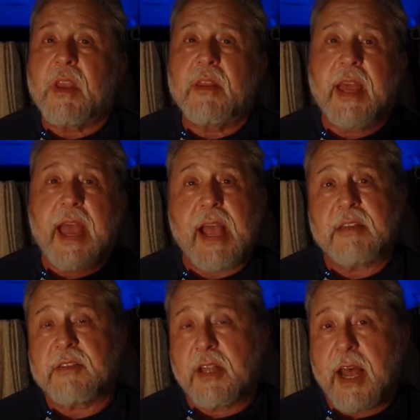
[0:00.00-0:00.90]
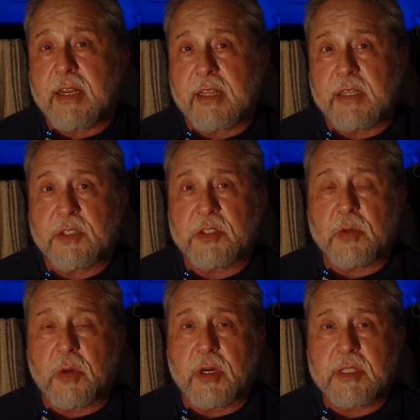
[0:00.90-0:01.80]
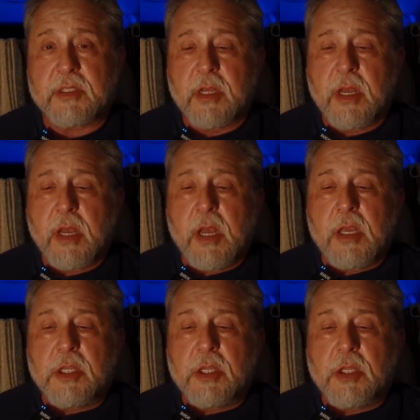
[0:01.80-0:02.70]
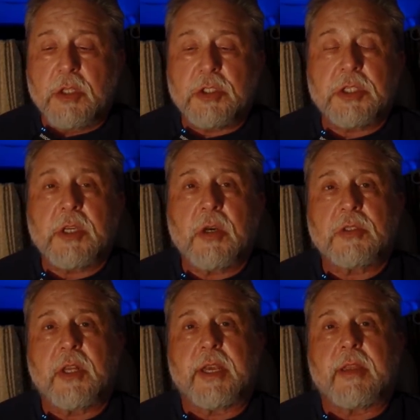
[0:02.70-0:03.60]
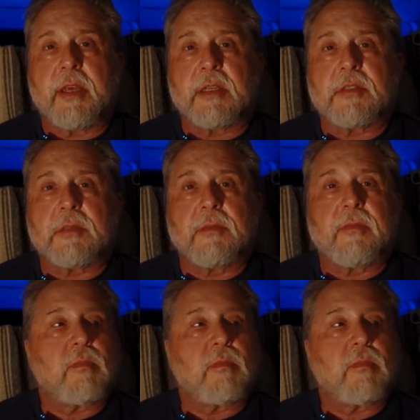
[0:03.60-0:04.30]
that has a lot of these stories usually goes like this